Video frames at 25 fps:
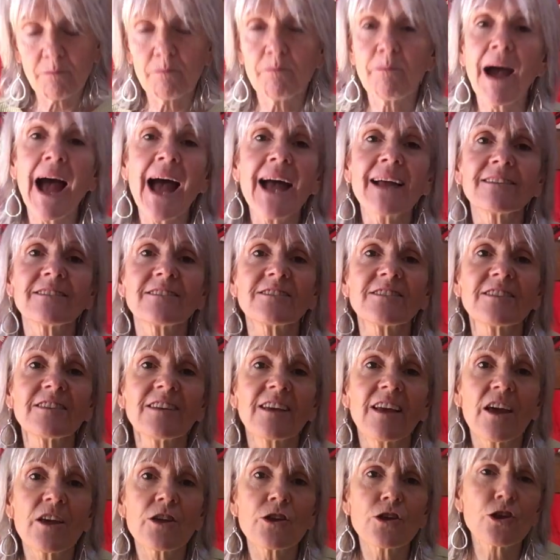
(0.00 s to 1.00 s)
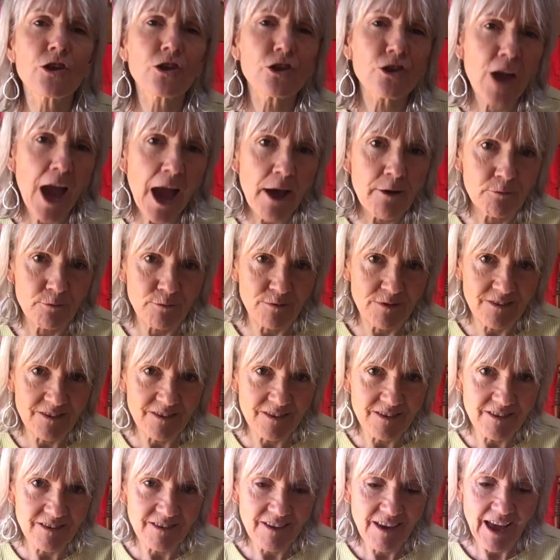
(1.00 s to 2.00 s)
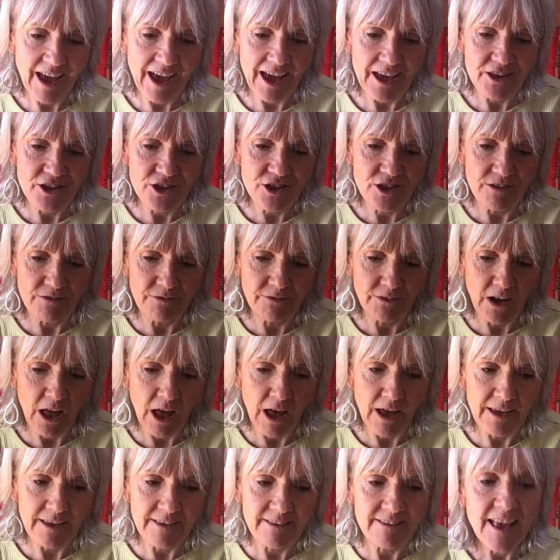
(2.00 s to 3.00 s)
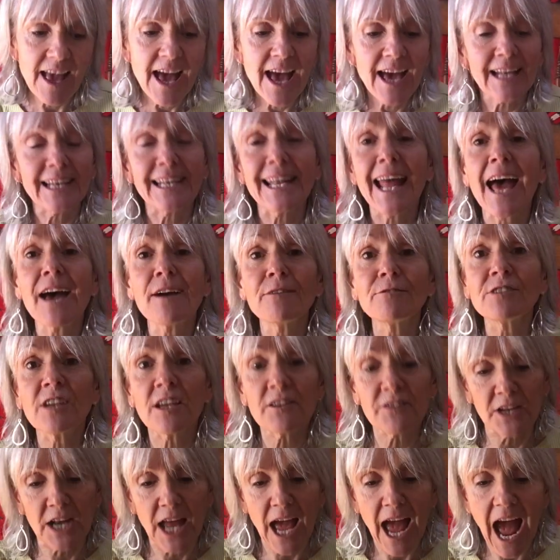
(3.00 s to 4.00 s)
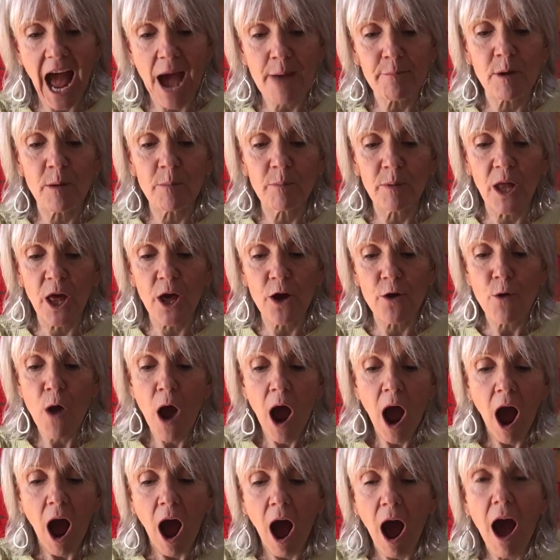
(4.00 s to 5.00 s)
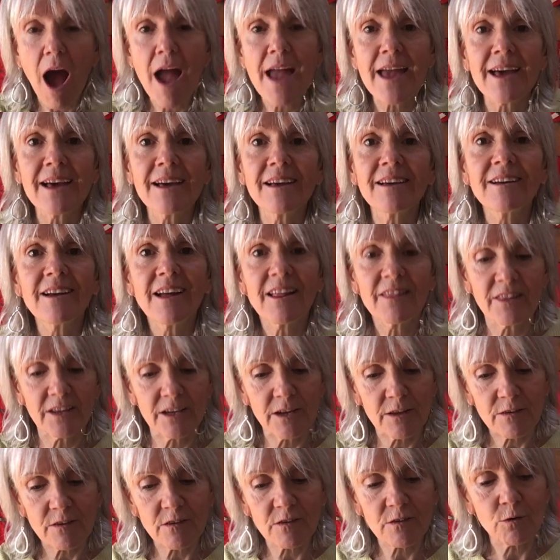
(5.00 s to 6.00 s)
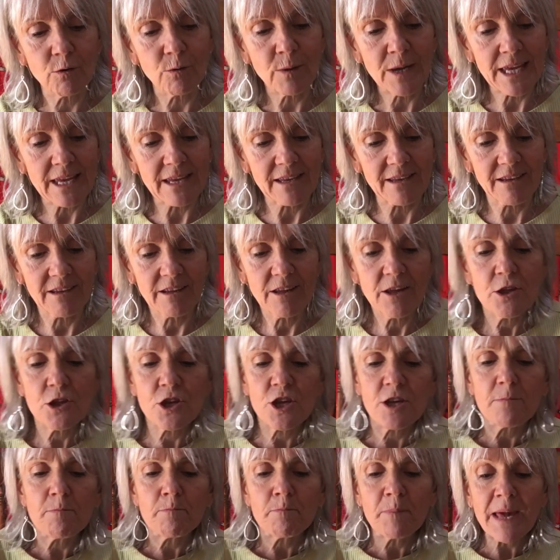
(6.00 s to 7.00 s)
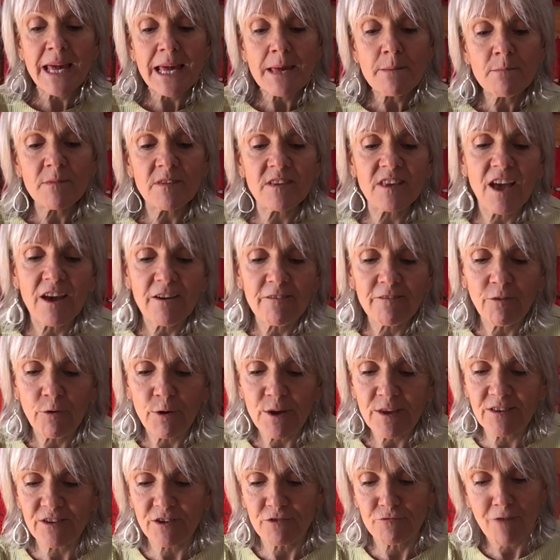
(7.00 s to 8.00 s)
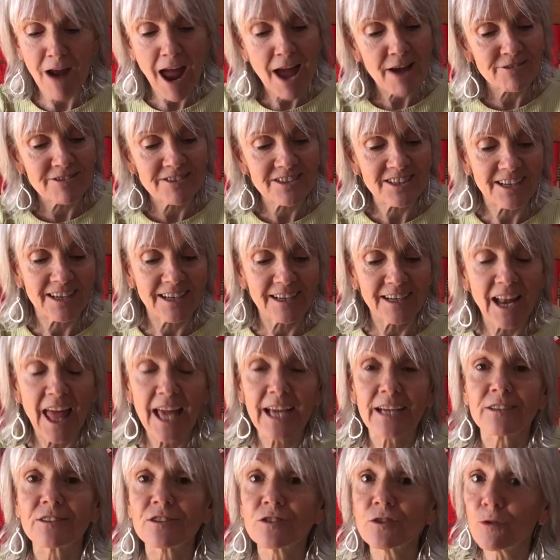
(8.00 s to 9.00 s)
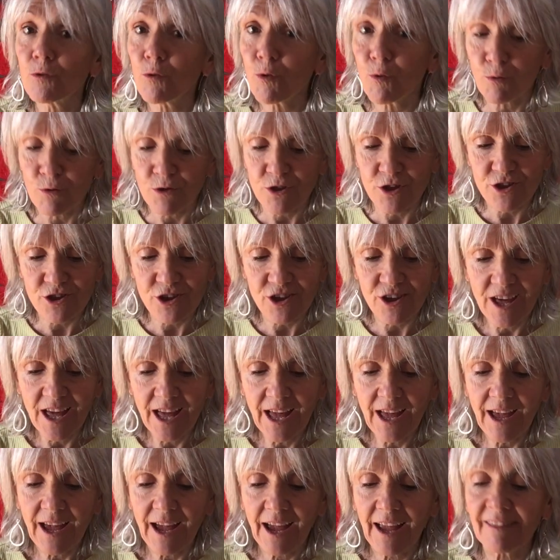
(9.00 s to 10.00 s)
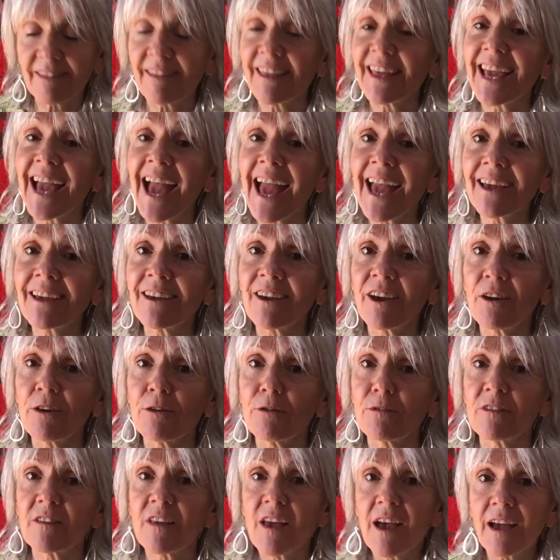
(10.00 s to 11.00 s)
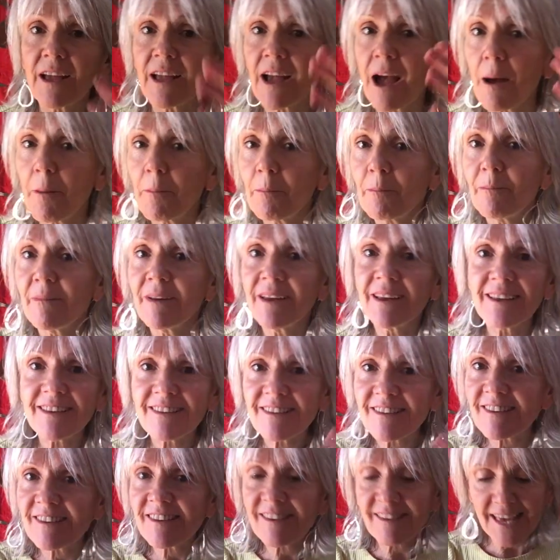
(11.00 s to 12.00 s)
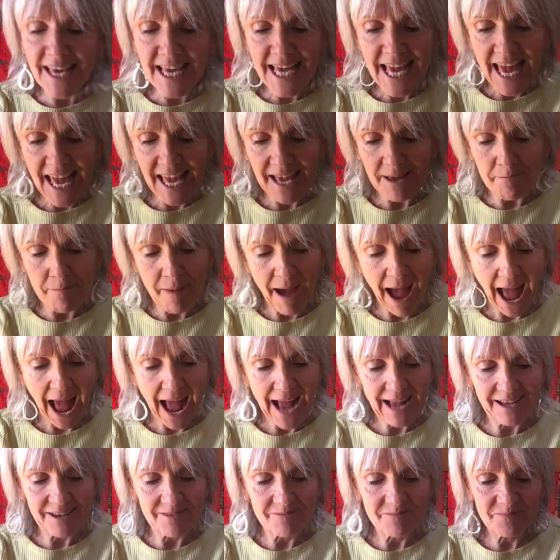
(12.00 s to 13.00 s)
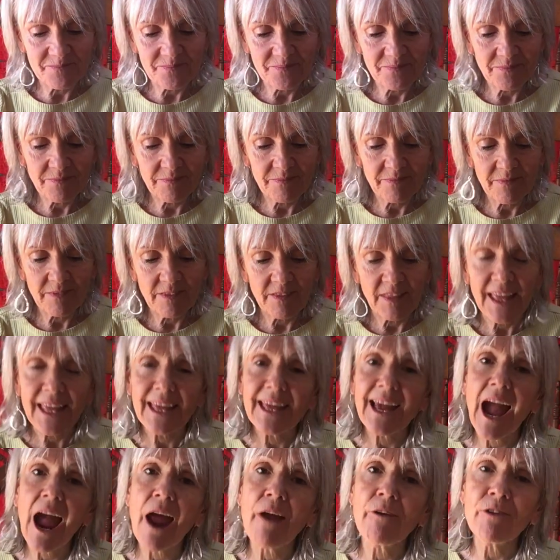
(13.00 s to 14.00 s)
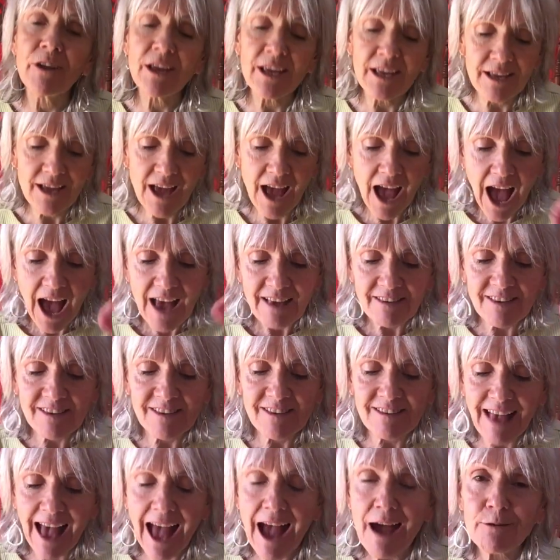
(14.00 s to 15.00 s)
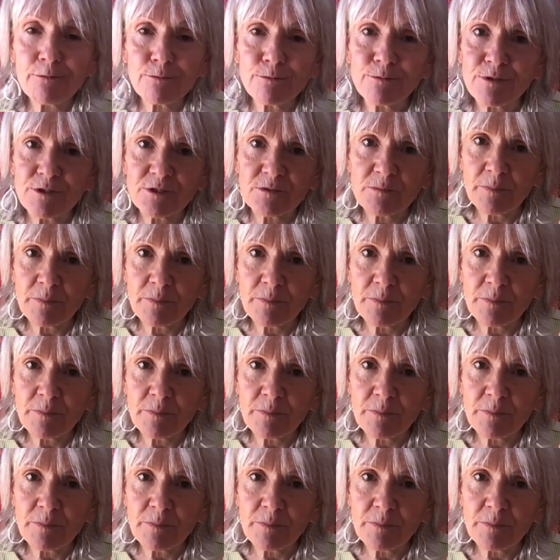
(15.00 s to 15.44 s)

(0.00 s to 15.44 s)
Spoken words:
Bat shouts as she flies, louder than a hammer blow, higher than a squeak. She beams her voice around her like a torch, and the echoes come singing back. They carry a sound